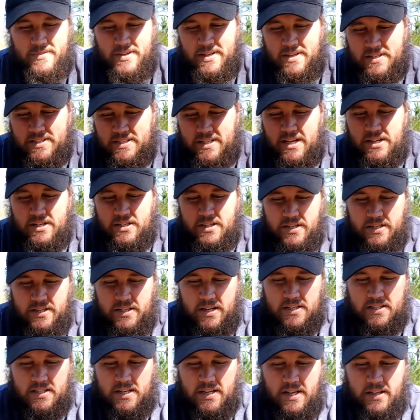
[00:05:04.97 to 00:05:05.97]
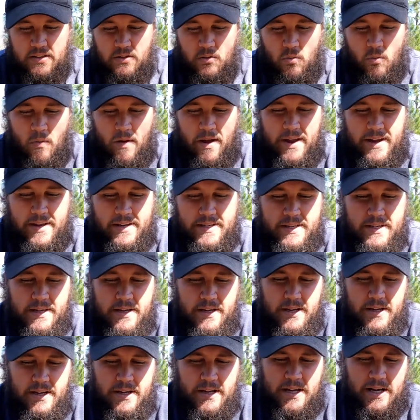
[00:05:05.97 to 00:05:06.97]
essentially does it at the right
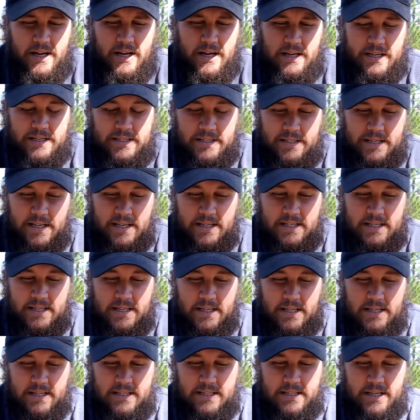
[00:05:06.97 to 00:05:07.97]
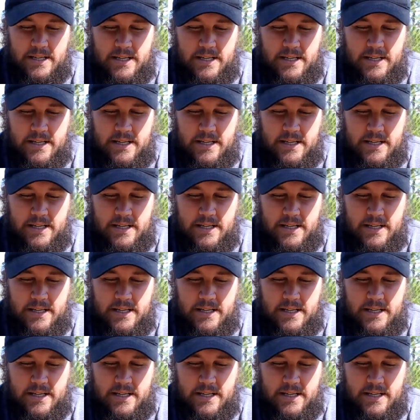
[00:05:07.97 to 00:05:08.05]
distance,